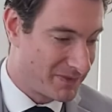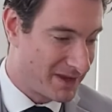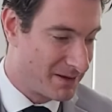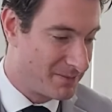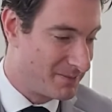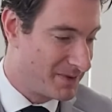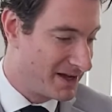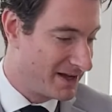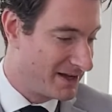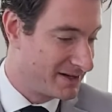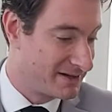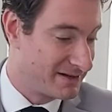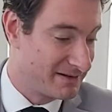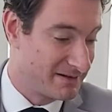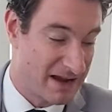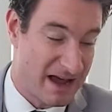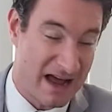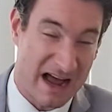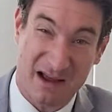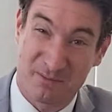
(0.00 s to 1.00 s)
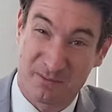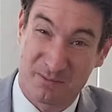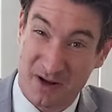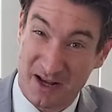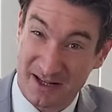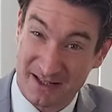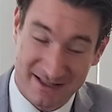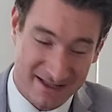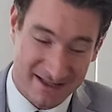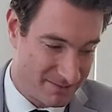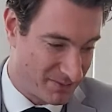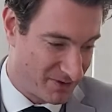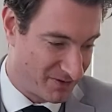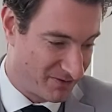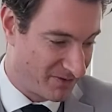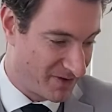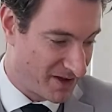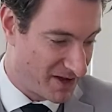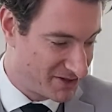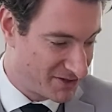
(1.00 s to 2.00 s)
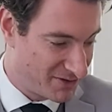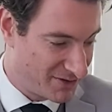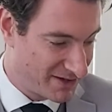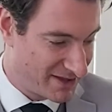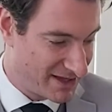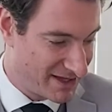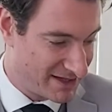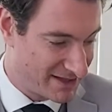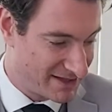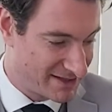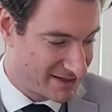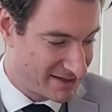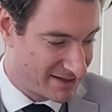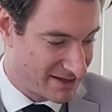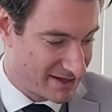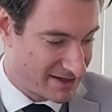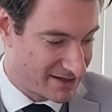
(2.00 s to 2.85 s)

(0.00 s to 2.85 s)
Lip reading: but I personally prefer doing this.